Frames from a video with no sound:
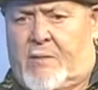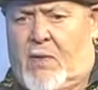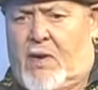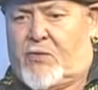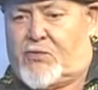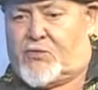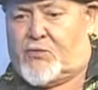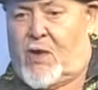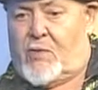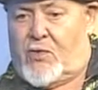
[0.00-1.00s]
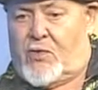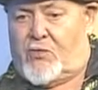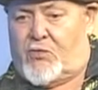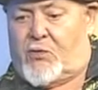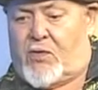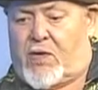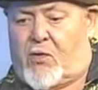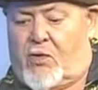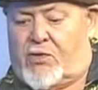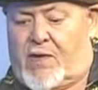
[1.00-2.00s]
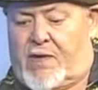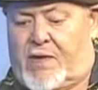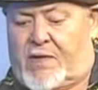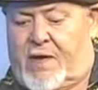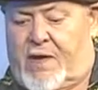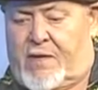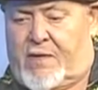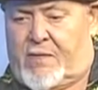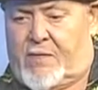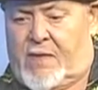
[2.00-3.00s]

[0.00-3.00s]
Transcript: mother strummed and knew 3 chords on the guitar,